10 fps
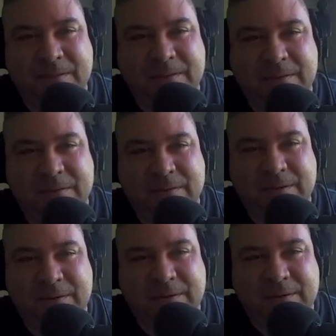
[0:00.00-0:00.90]

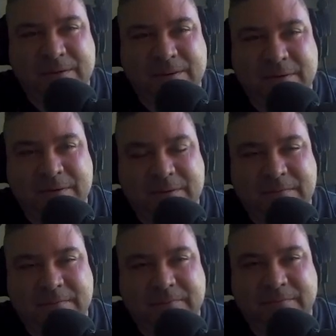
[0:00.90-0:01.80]

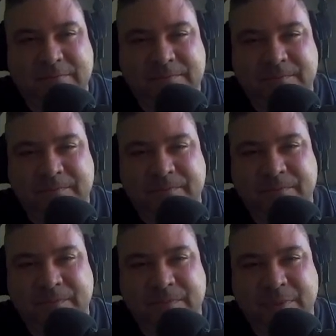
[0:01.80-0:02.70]

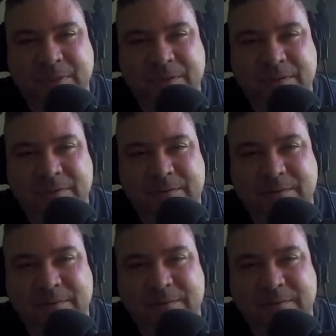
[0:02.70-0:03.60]

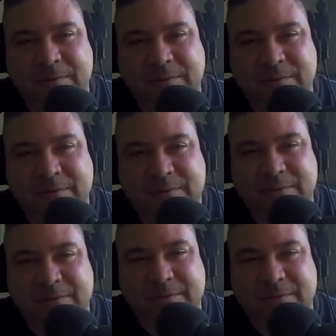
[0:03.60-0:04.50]

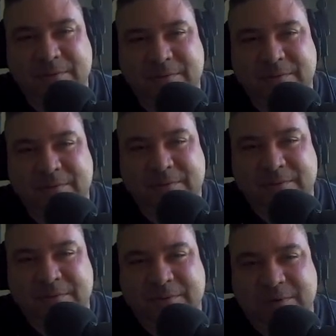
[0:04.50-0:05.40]

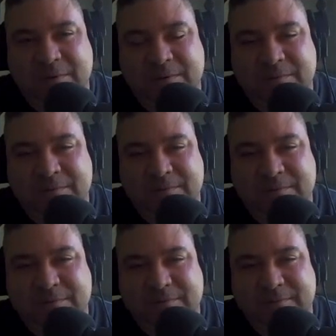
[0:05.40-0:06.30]

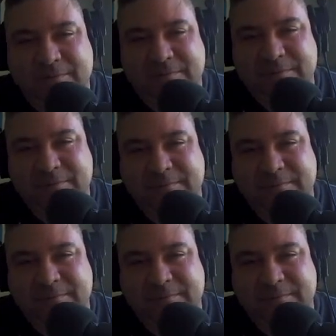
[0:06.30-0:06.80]
No words are spoken by the person on screen.